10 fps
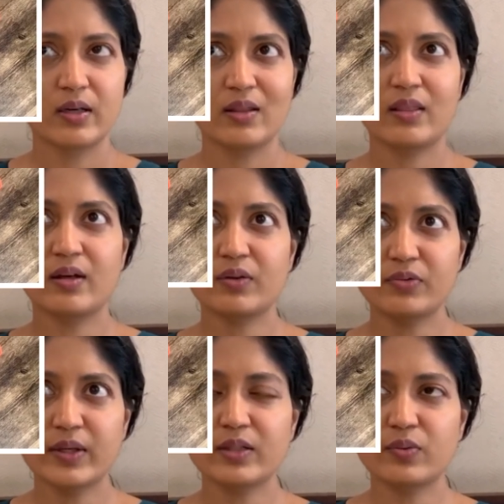The
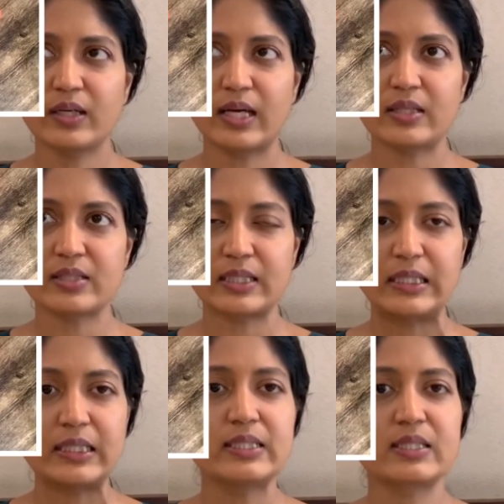effect will last at
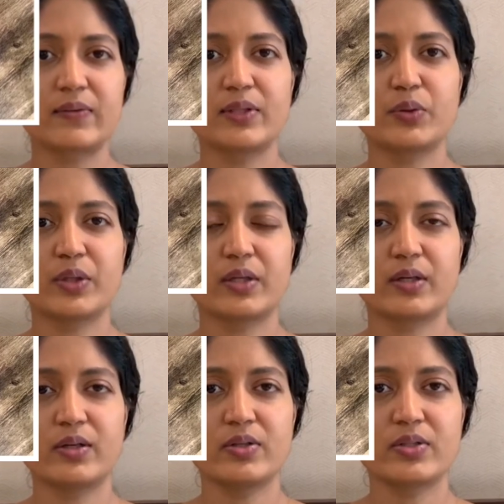least 7 to 8
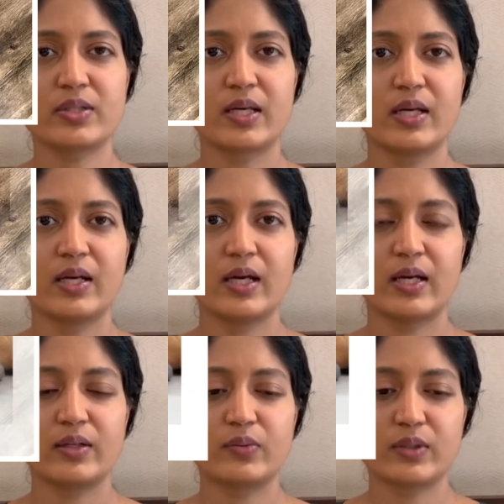hours and
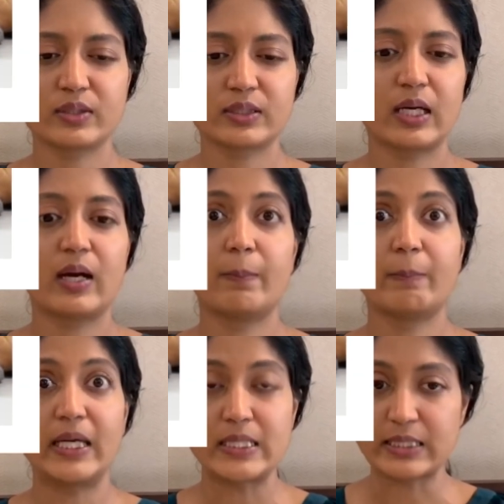it works
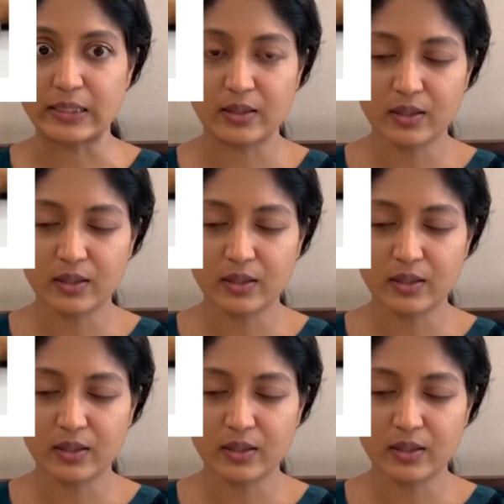amazing.